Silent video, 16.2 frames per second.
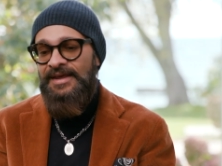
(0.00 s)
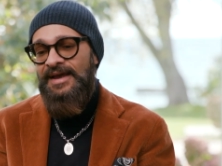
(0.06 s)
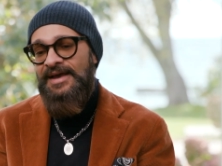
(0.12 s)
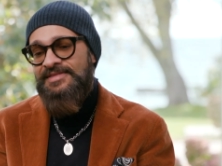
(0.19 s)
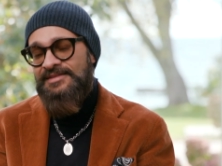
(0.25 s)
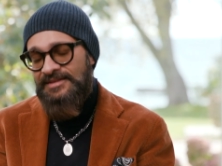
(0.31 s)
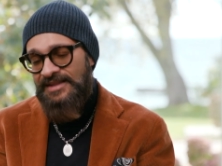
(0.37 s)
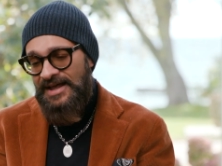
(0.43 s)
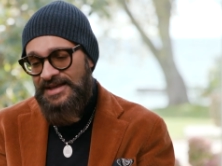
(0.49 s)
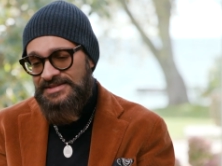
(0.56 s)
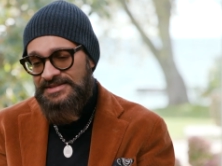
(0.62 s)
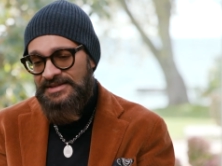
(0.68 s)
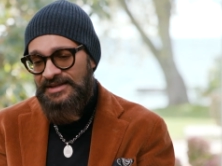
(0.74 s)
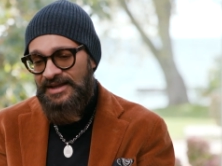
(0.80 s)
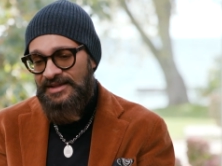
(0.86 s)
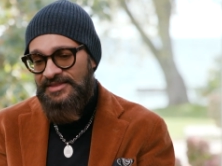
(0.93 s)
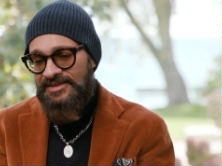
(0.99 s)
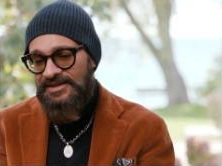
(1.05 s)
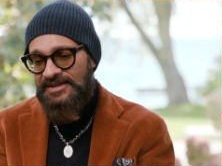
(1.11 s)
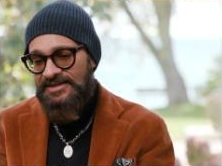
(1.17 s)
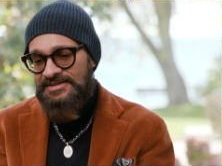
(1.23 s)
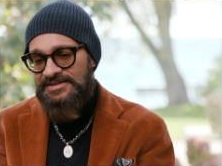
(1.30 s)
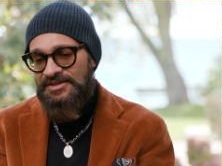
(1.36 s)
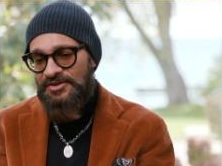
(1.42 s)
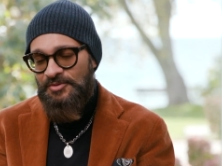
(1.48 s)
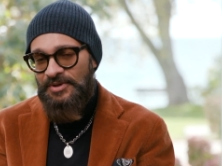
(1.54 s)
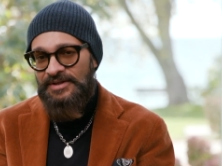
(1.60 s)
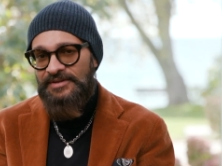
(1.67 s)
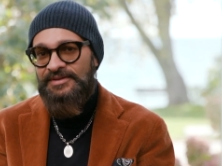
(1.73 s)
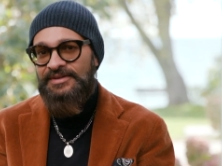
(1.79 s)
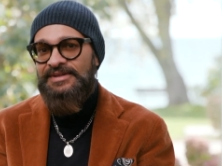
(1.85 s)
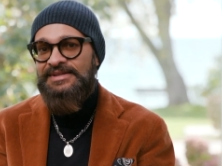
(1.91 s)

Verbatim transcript: And the last thing I think is, you know what,